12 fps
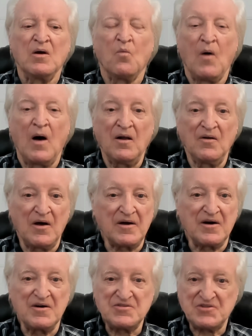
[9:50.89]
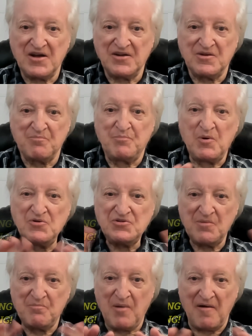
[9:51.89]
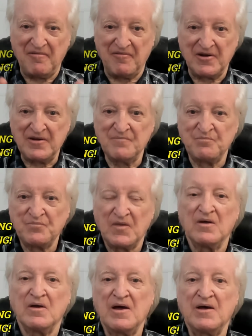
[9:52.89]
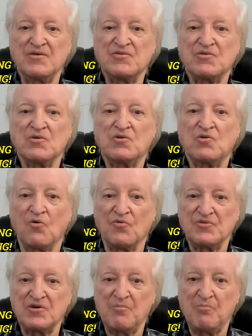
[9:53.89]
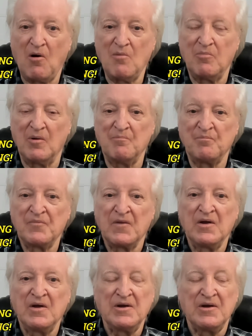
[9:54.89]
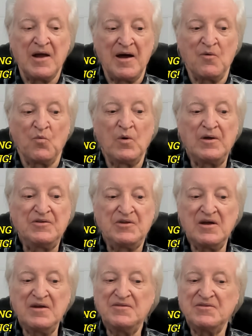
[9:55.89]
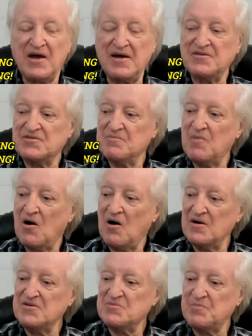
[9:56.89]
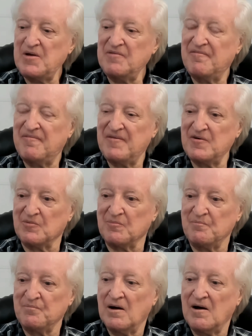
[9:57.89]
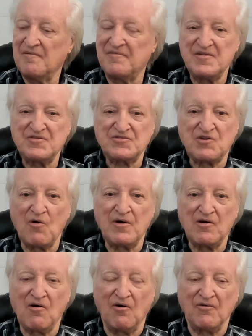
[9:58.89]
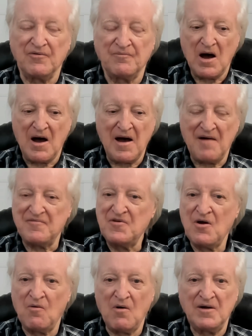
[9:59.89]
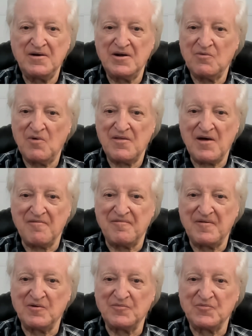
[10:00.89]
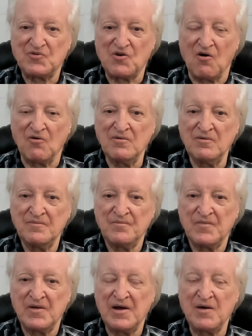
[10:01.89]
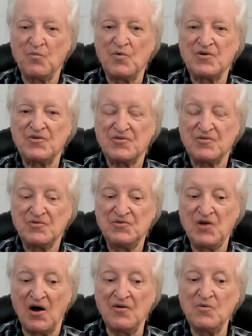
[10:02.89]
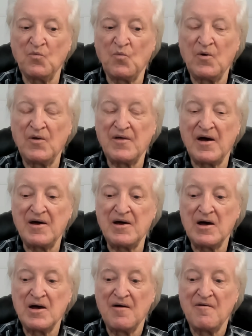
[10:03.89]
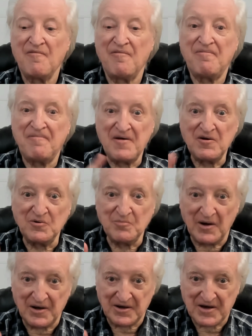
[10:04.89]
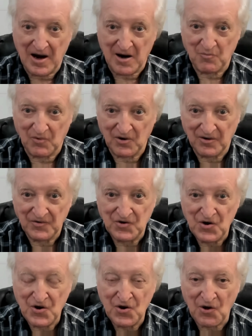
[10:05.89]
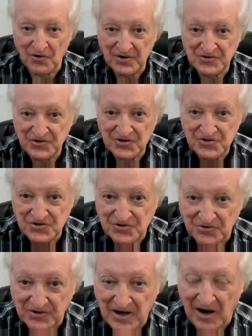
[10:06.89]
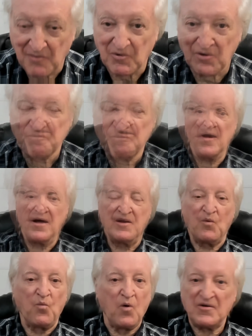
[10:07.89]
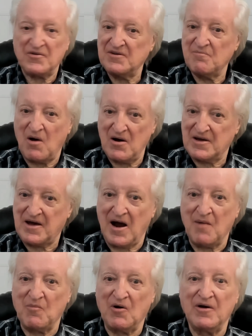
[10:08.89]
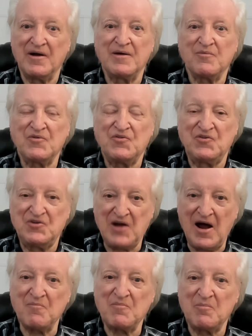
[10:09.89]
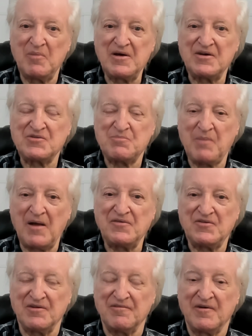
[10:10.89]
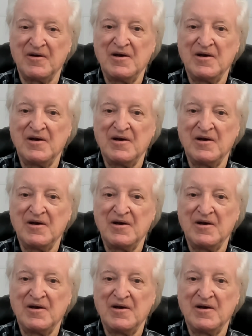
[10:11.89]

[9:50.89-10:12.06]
Well, like I said, the booster buffering is causing a problem. Now, we did take some high speed film of this going on. I have no idea where that film's gone. It was done with a film camera, not a digital camera, and it wasn't my camera, and it was damnably expensive.